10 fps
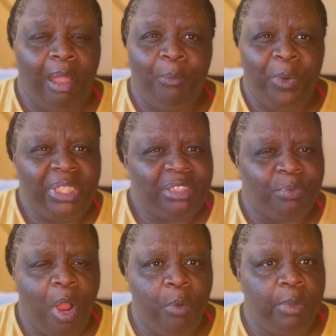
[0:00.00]
What is
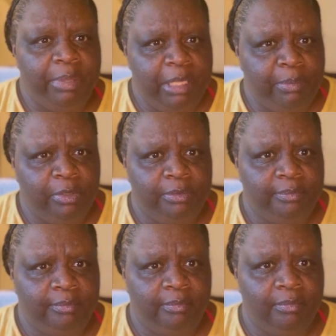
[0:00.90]
wrong with people?
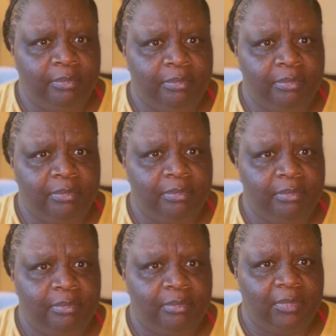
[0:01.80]

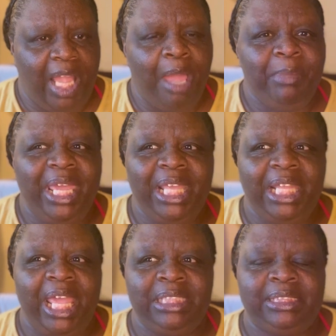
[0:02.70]
I mean,
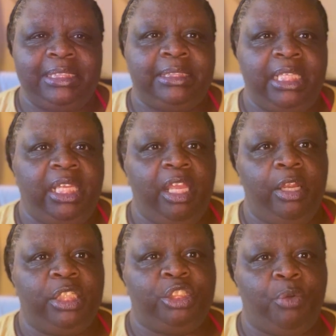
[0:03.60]
and, and to sit here
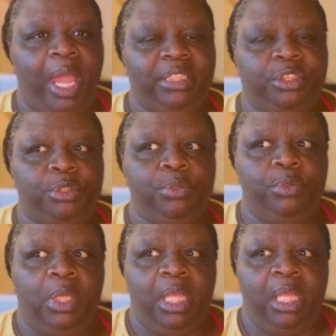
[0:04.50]
and try
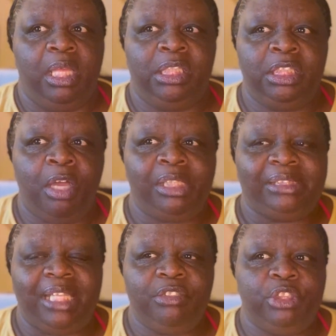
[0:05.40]
to, you know, because
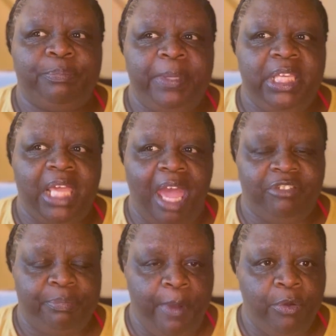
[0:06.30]
I do speak.
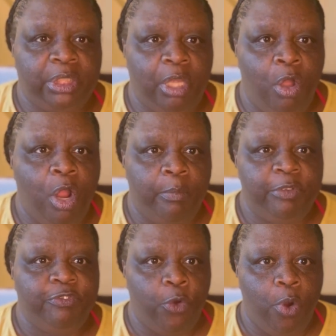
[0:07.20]
I've spoken on her
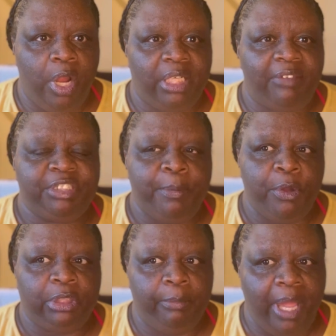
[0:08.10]
before, and I've
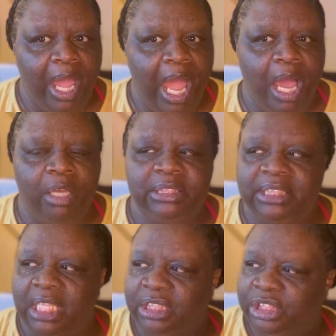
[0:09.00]
spoken about how
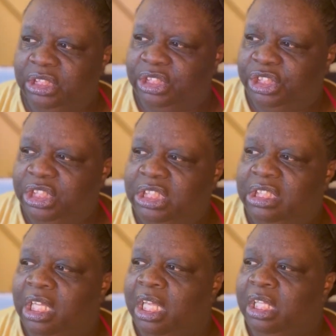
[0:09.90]
intelligent
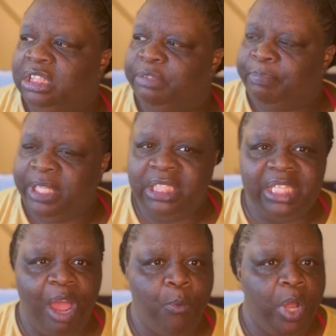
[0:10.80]
she speaks,
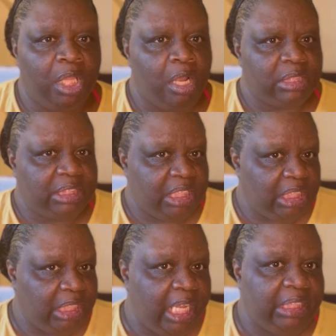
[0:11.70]
how well
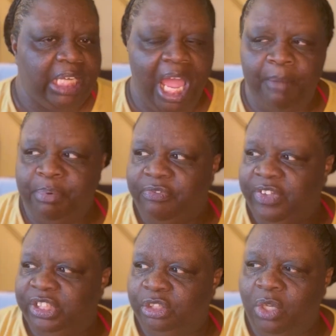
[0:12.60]
articulated, how
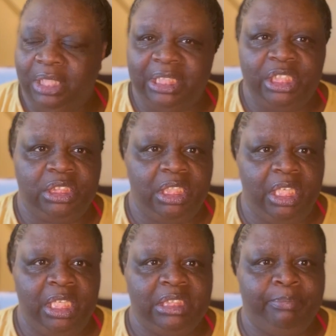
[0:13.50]
professional I think
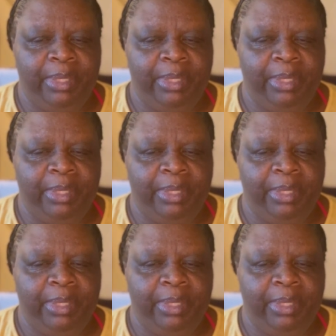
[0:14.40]
she is.